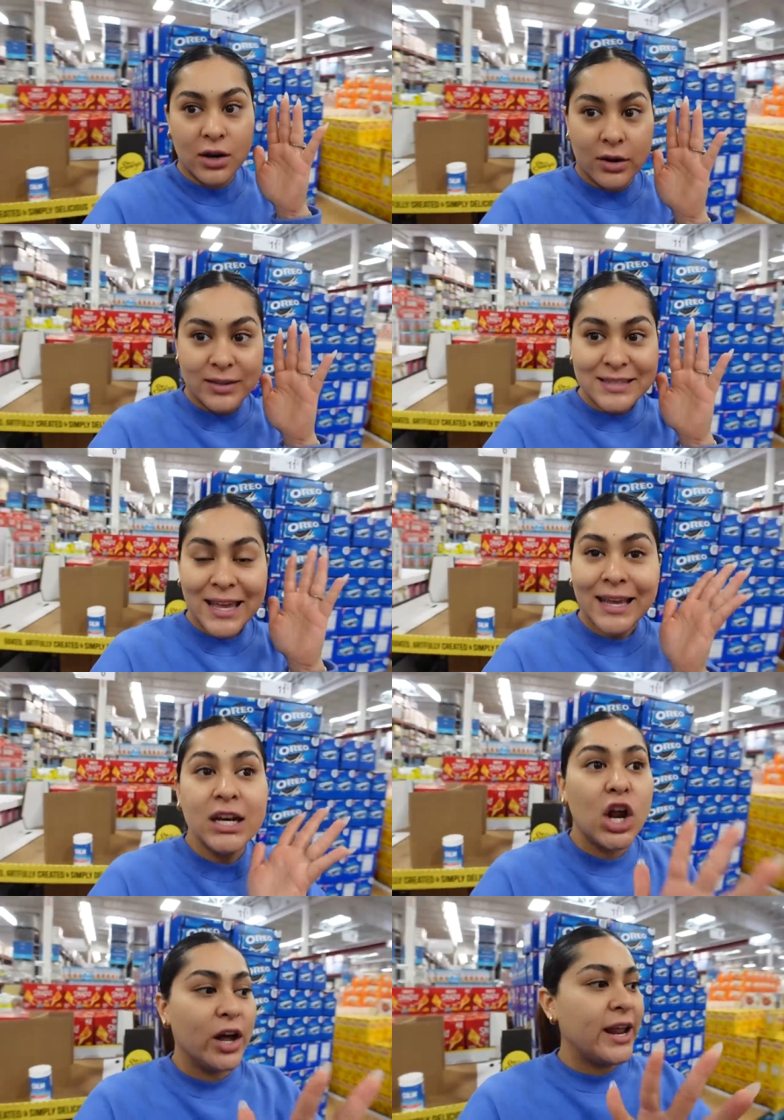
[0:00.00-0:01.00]
Girl, it's like
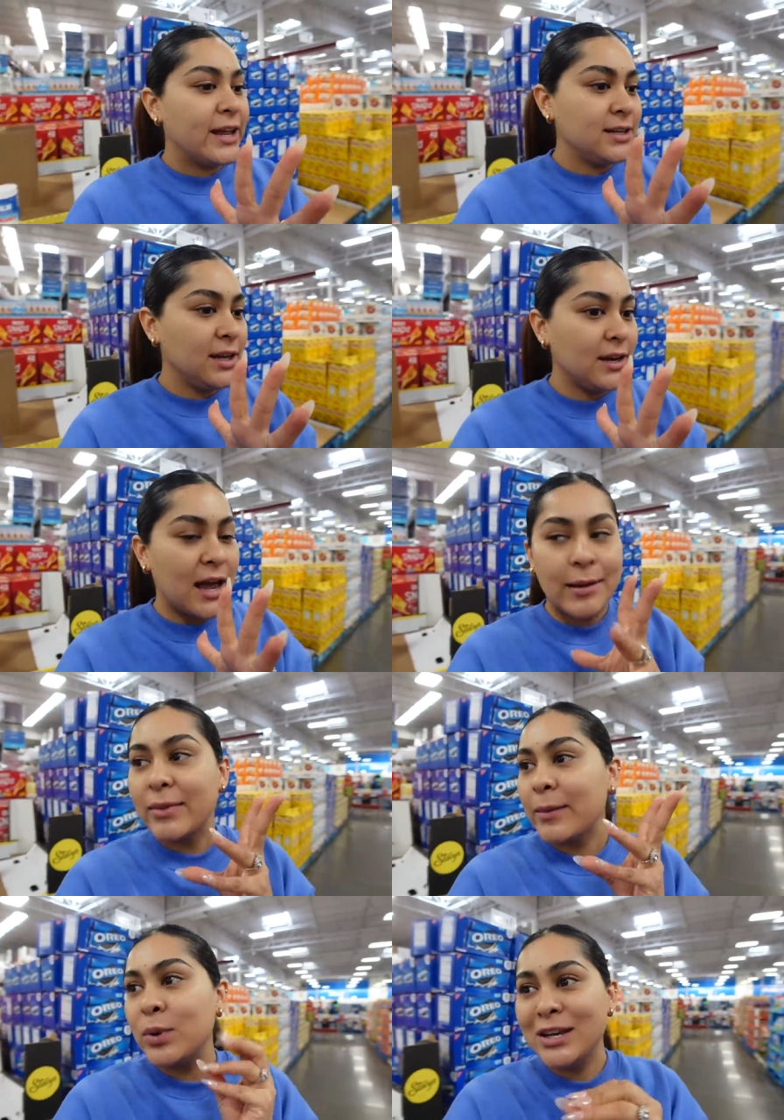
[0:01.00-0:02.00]
non-ending. I'm
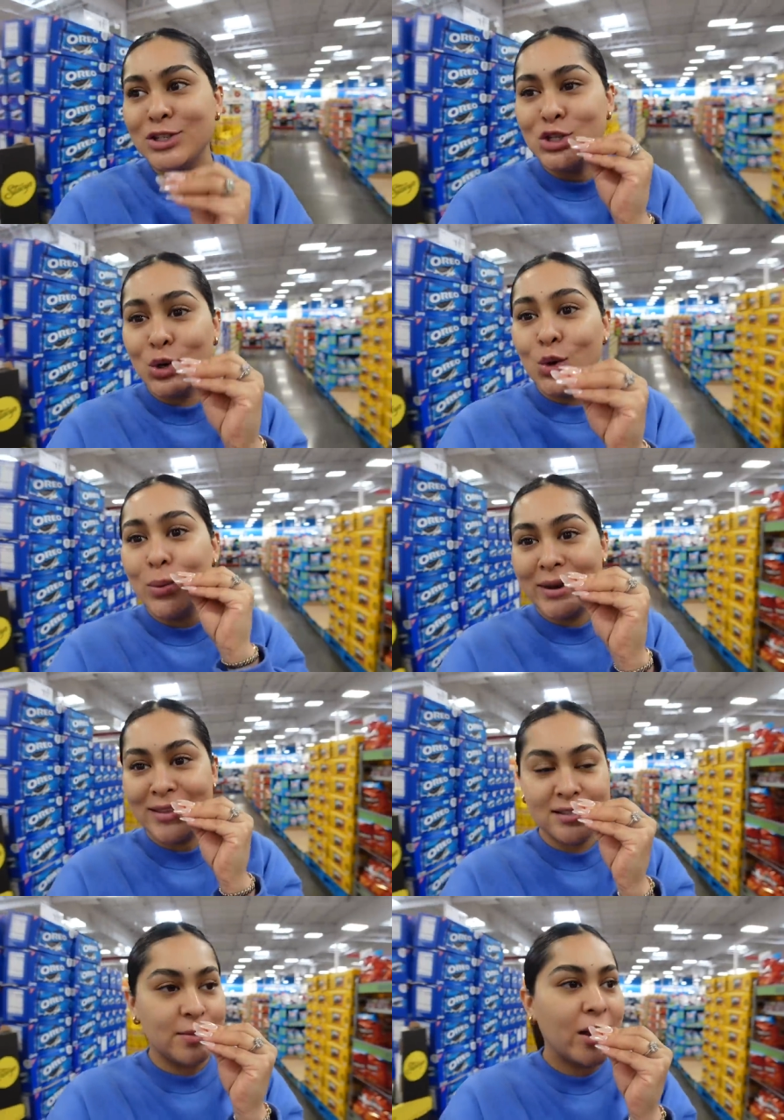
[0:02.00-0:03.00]
like putting too many
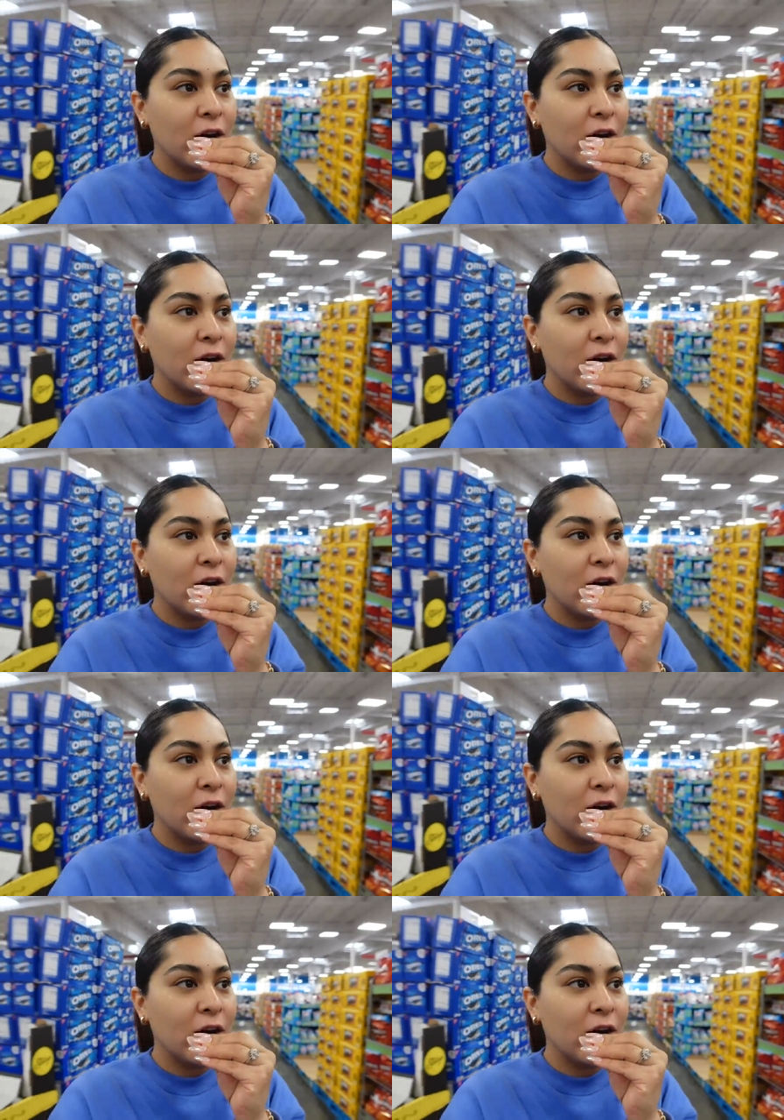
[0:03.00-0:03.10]
things in my